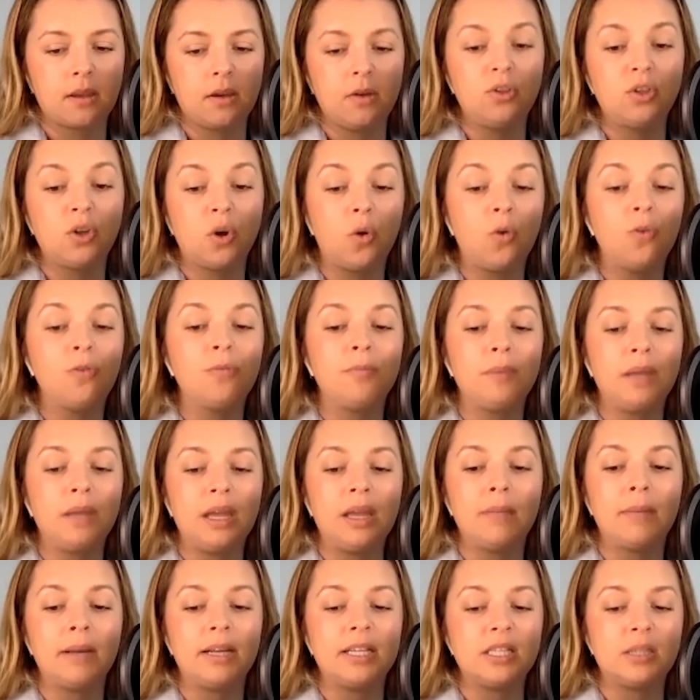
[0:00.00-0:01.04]
who told
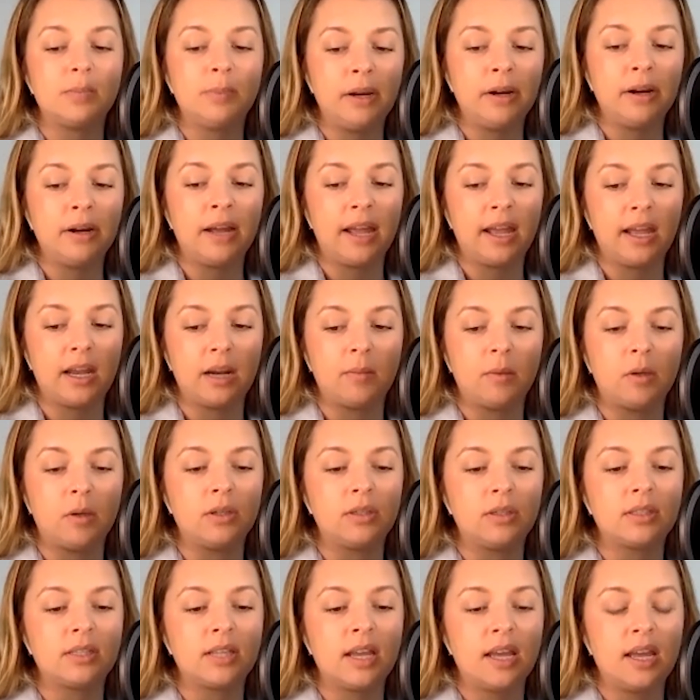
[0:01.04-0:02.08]
me my spirit
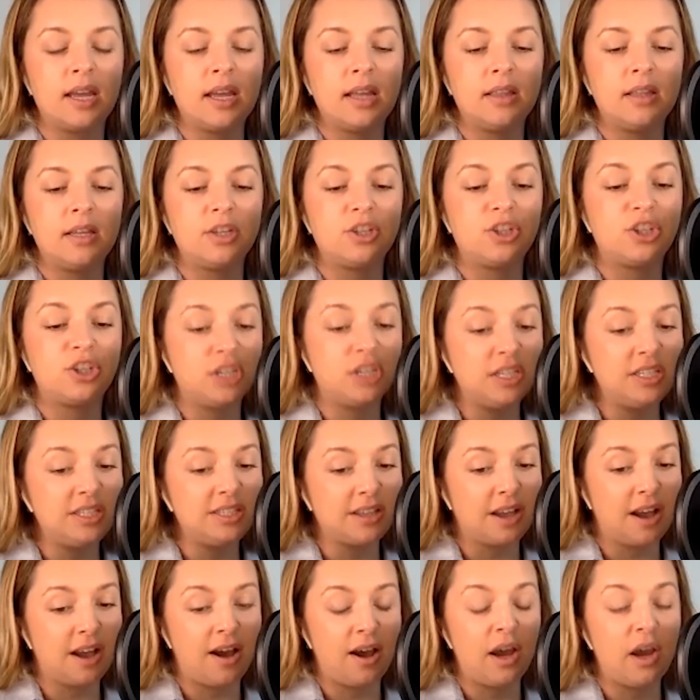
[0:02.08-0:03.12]
animals that she
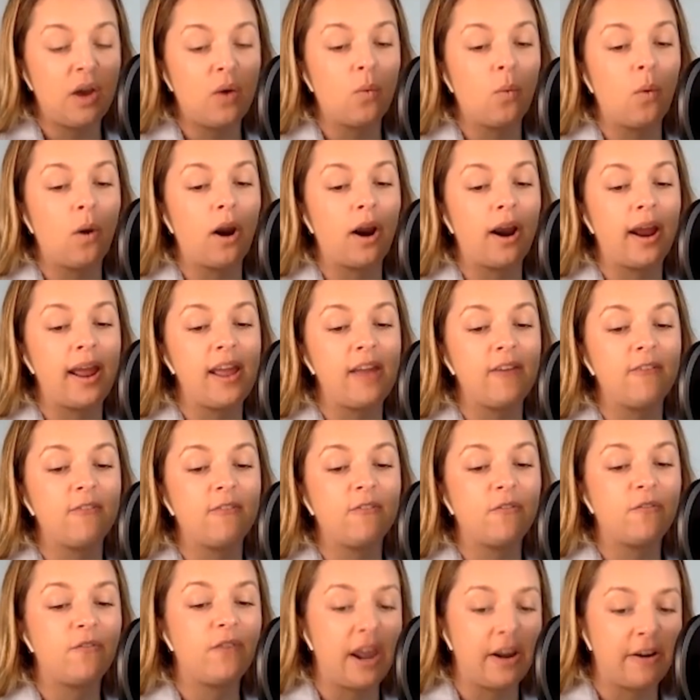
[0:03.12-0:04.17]
saw were a
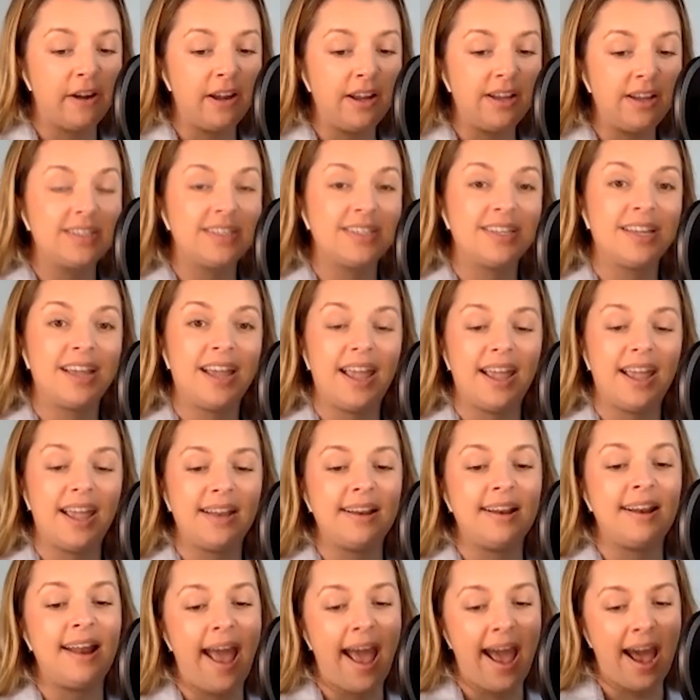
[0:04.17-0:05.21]
ferret and
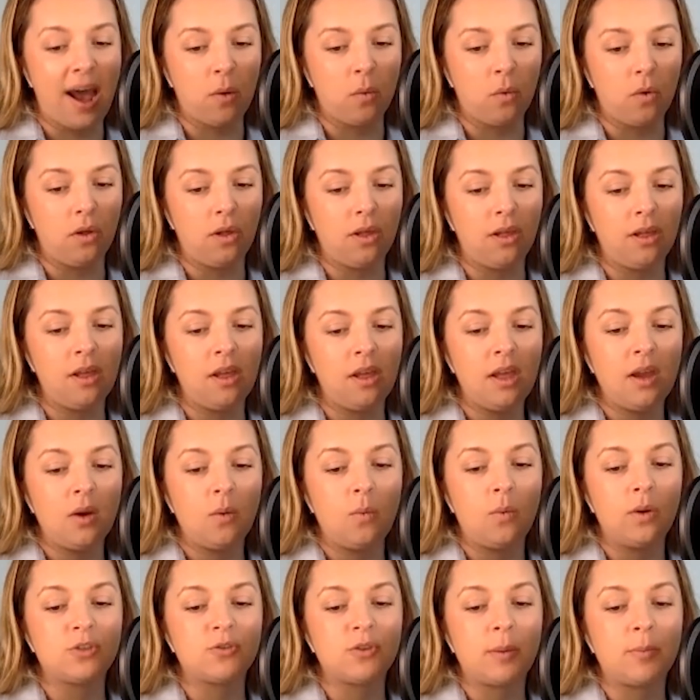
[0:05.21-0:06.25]
an owl,
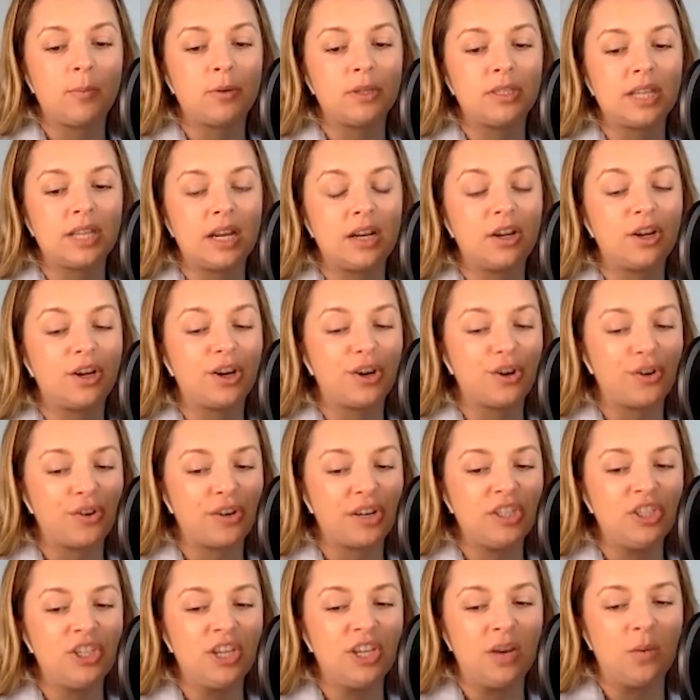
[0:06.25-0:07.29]
which represent
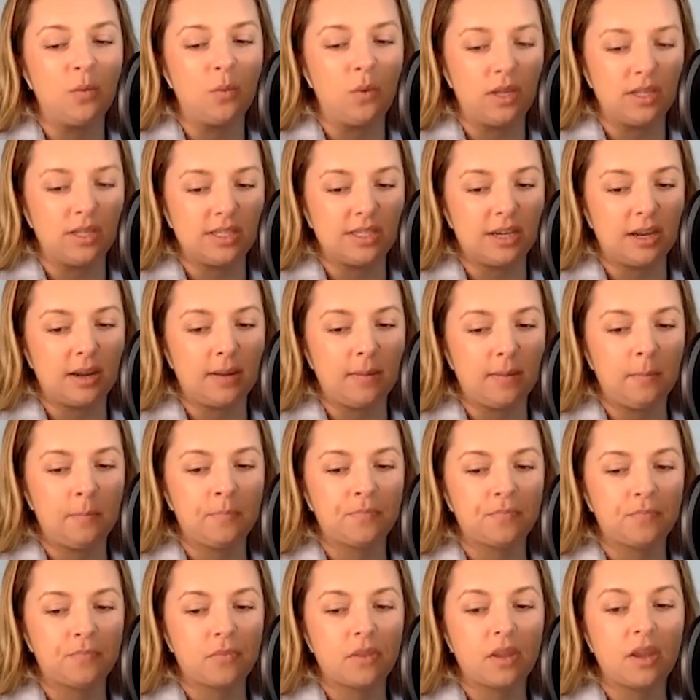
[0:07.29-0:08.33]
courage and wisdom.
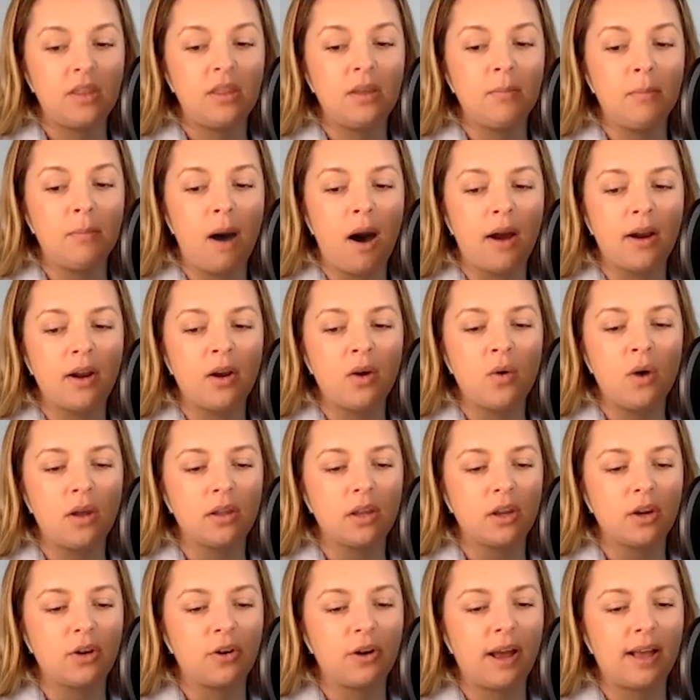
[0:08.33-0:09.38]
And the motto on
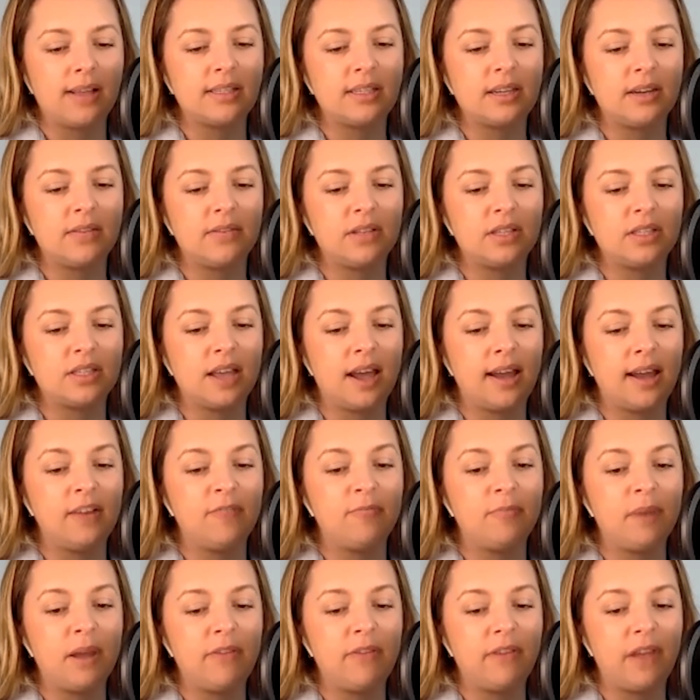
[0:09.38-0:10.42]
the crest of the side
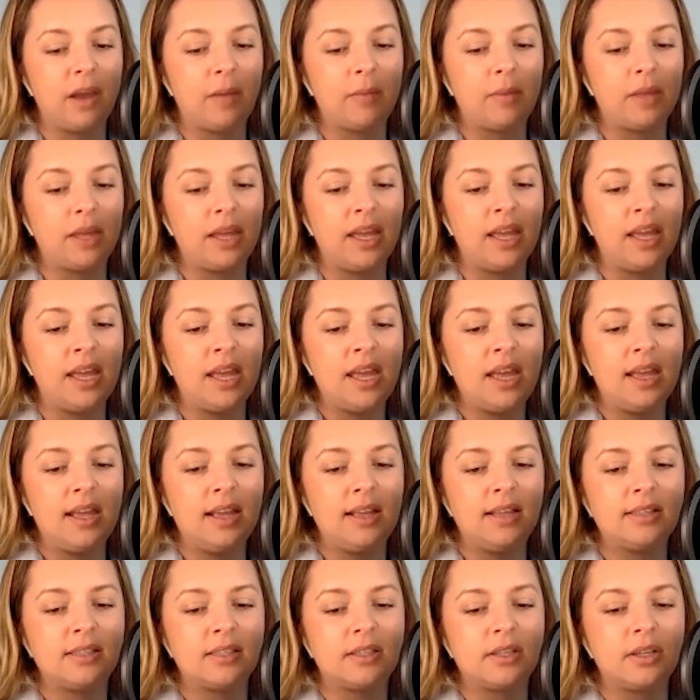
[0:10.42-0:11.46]
of my family
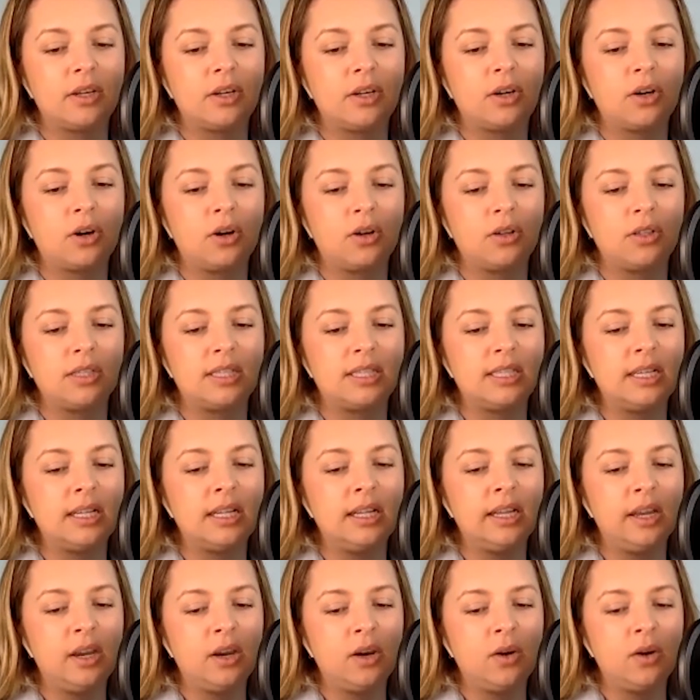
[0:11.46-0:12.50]
is
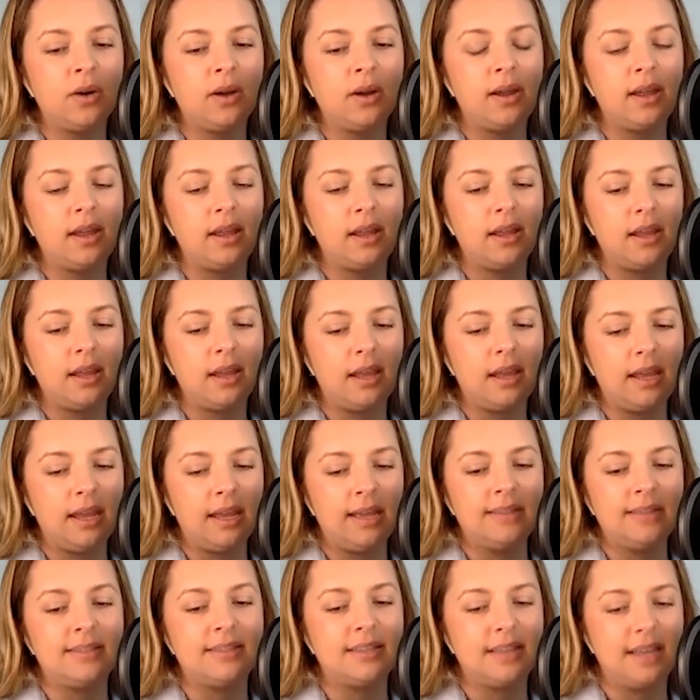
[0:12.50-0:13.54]
Concilio
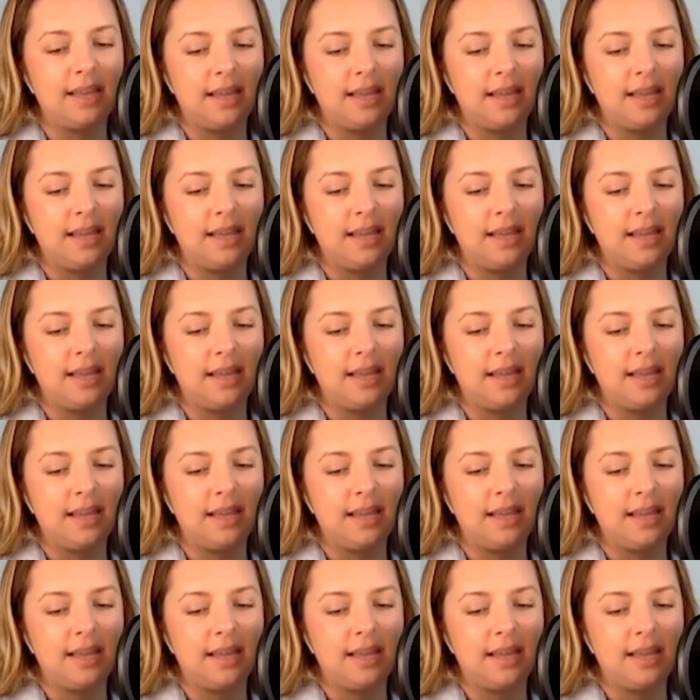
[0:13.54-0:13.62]
et